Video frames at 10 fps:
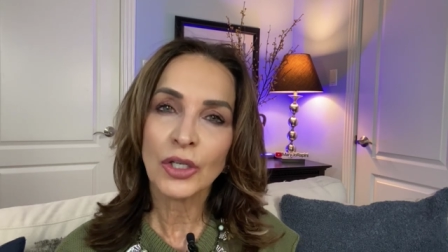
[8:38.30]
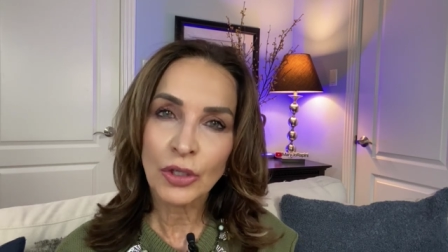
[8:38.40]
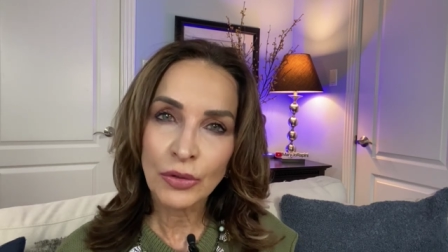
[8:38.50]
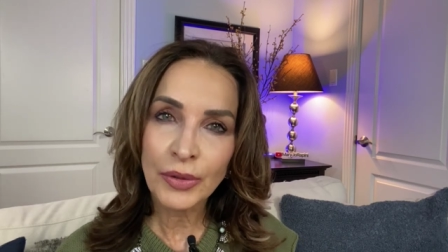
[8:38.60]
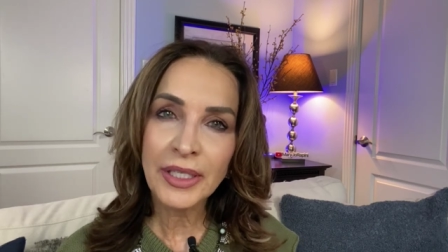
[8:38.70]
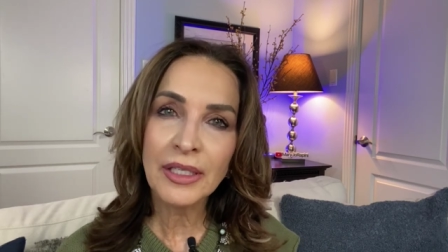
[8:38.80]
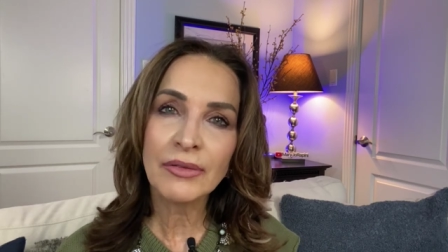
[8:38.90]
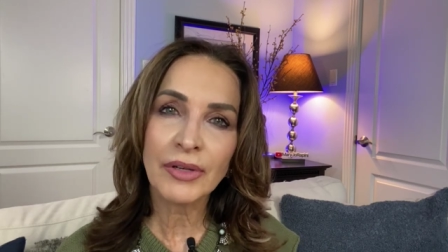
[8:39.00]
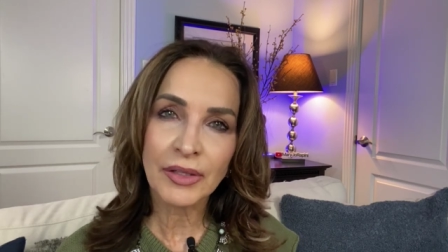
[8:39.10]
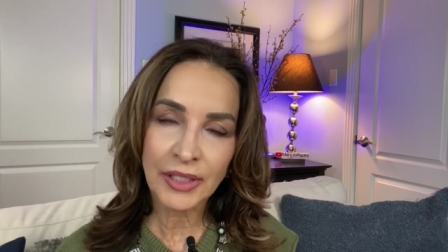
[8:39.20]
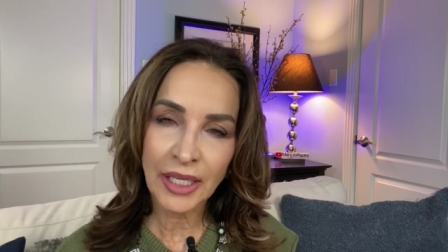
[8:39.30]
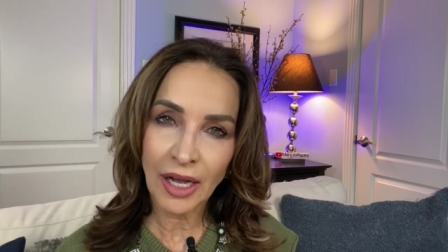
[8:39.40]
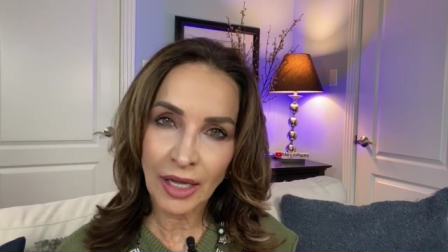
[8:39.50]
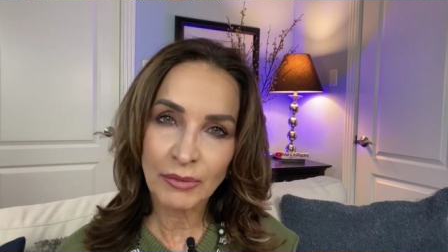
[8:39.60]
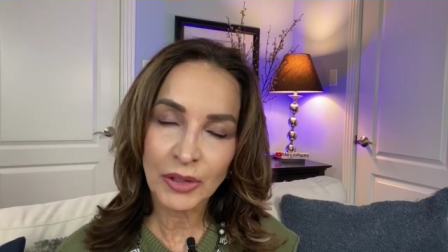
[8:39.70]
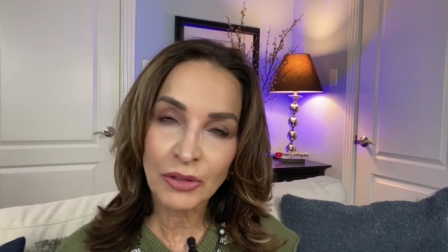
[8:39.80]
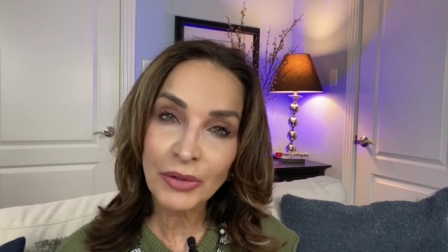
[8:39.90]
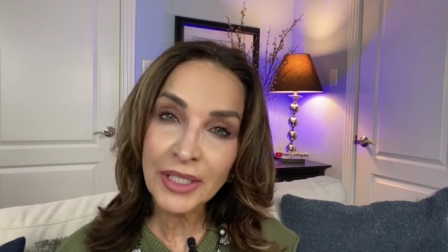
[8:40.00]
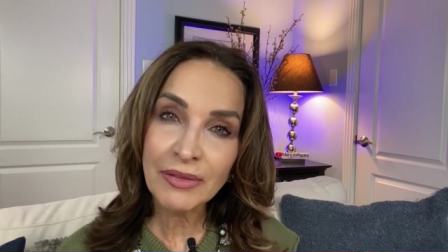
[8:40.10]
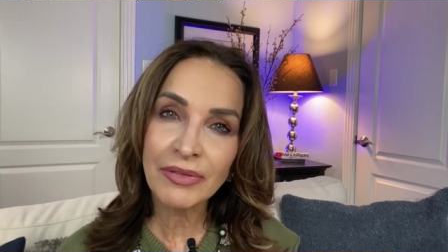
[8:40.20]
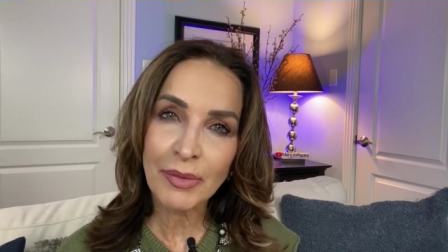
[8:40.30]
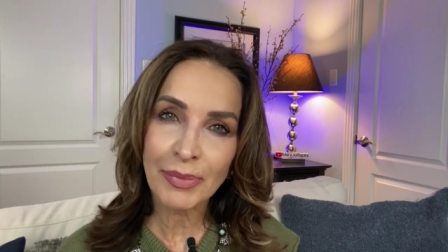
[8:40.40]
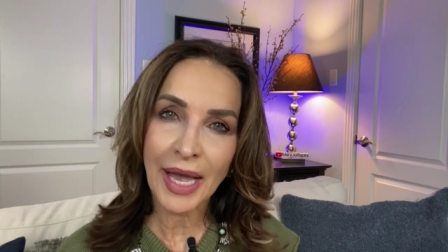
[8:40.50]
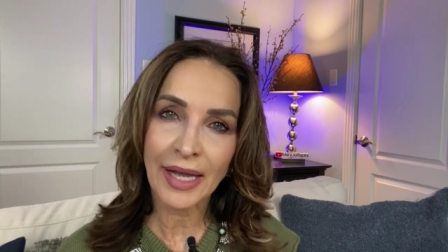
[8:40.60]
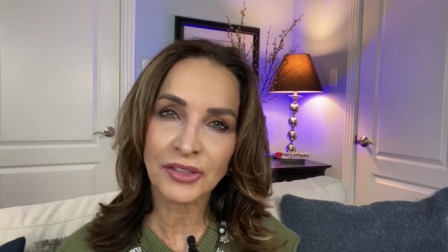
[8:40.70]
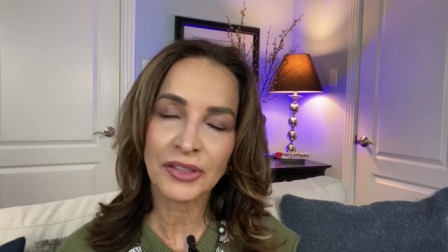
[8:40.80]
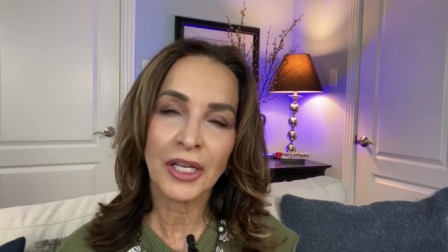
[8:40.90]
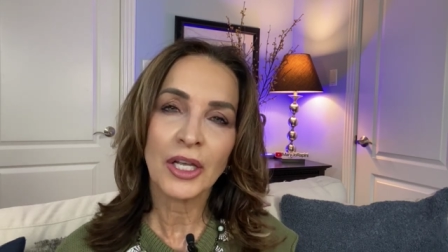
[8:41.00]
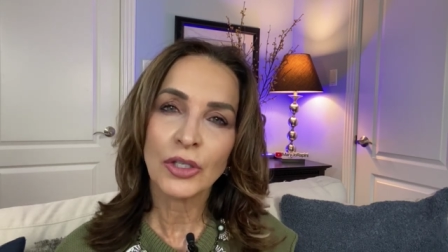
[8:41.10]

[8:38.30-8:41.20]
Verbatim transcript: grieve the, uh, grieve the past,